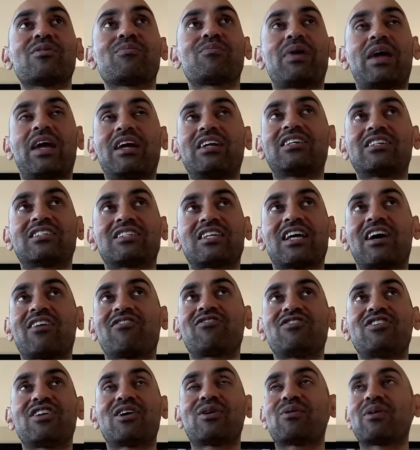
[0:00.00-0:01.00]
pages
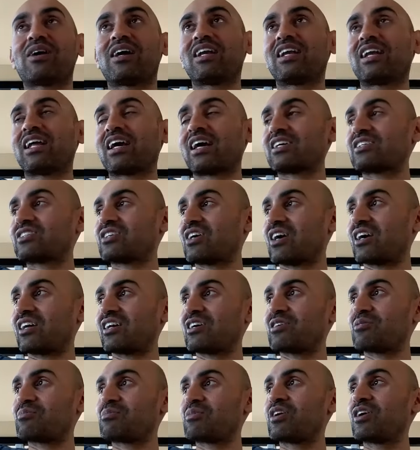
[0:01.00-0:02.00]
have no index on
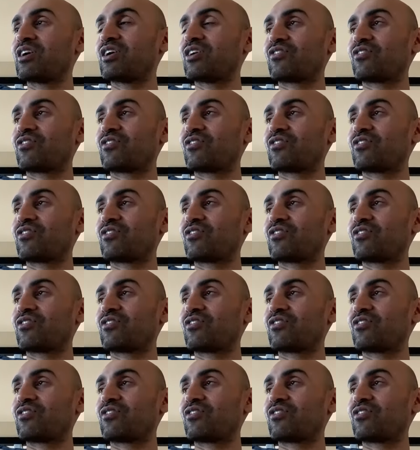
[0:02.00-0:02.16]
them